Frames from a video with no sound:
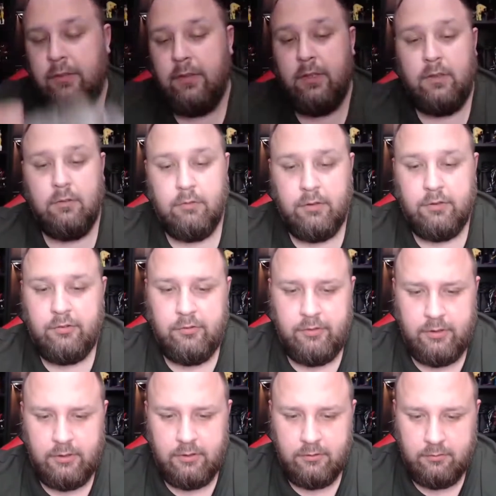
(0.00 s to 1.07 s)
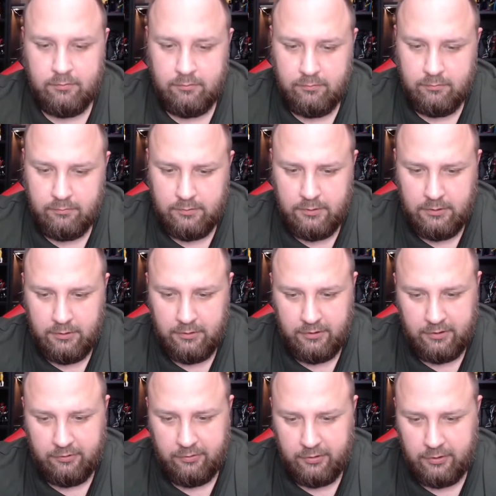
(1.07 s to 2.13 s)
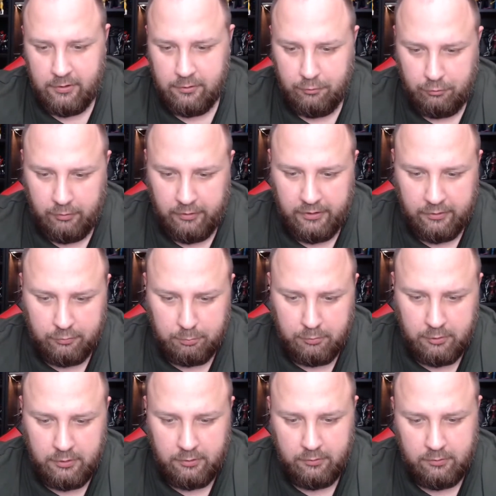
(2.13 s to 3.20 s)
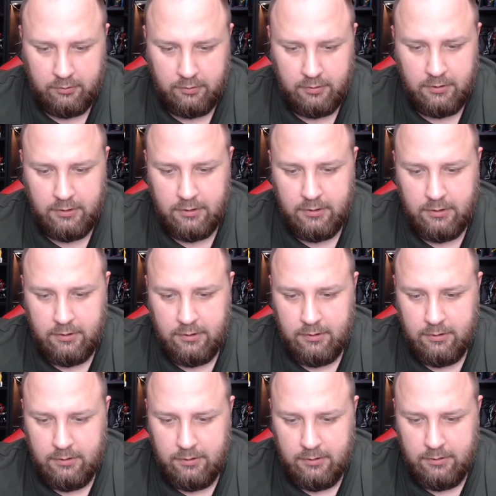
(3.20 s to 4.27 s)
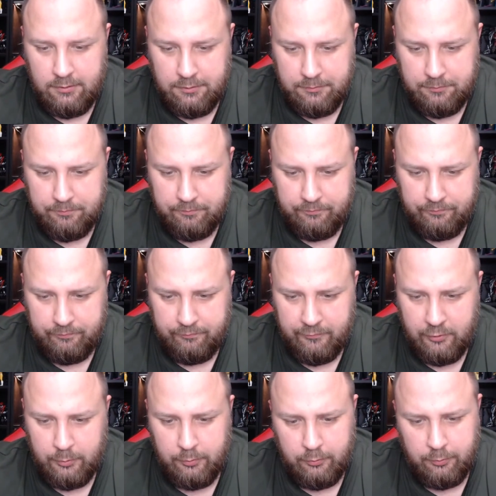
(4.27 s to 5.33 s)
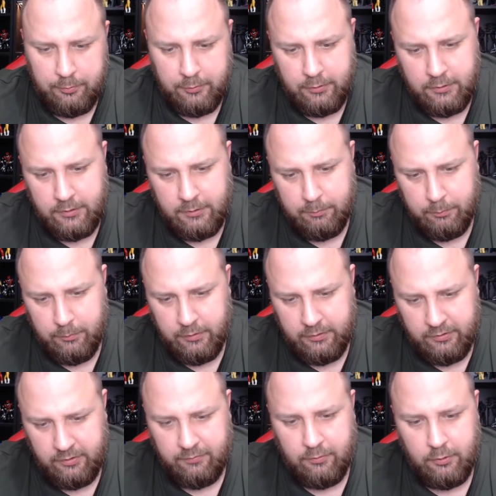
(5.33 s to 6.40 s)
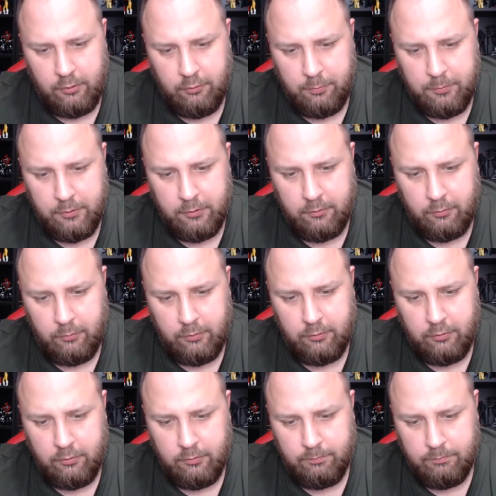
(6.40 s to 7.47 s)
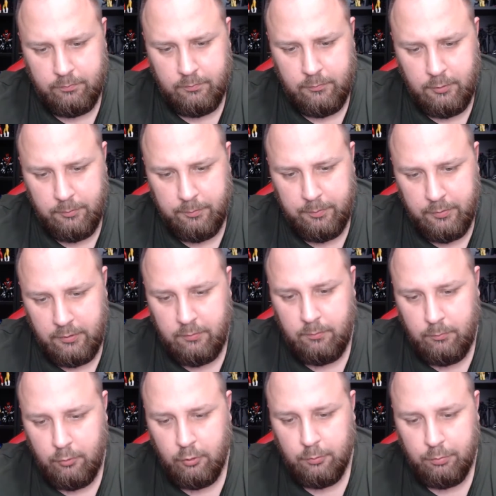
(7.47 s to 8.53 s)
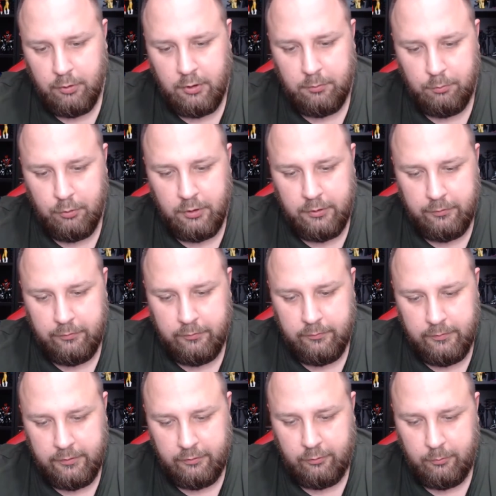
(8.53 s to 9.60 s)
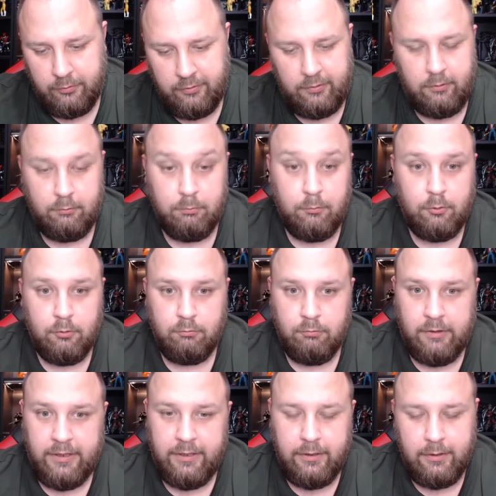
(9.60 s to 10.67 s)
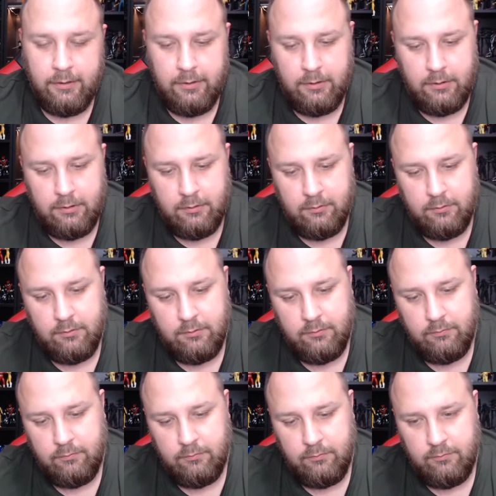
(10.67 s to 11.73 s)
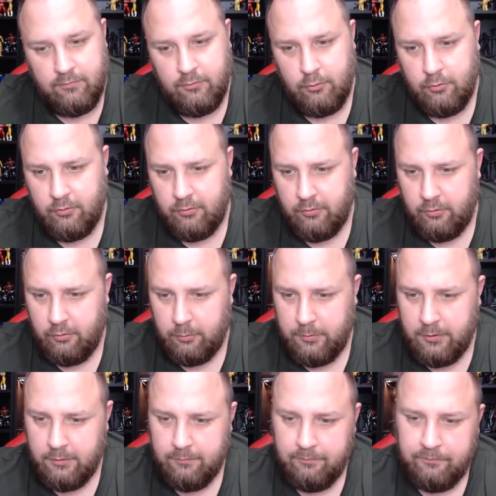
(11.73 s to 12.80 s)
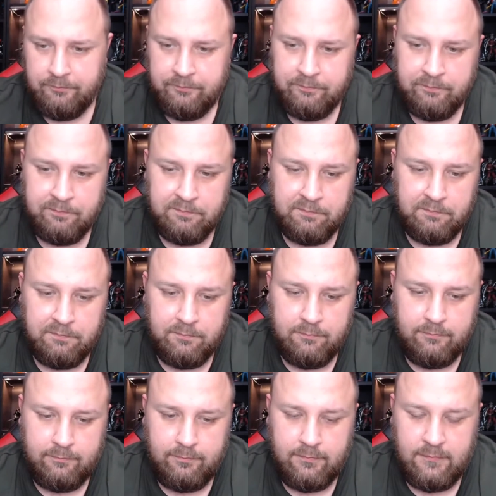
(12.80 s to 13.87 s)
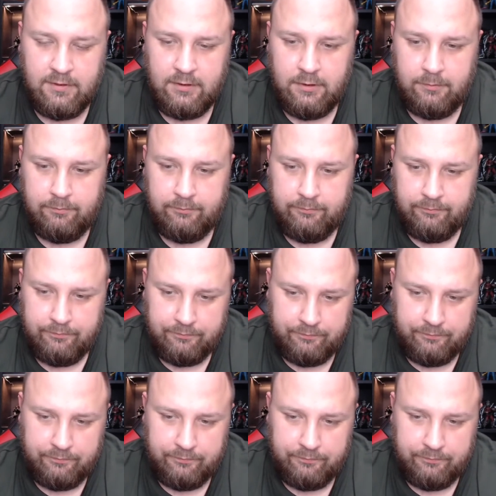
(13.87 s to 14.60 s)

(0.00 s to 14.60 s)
than the rest of it. Like, he's like a grayish brown, for the most part, except for those parts which are a bit more brown. Like, there's almost a little more red in it, so to speak. Yep.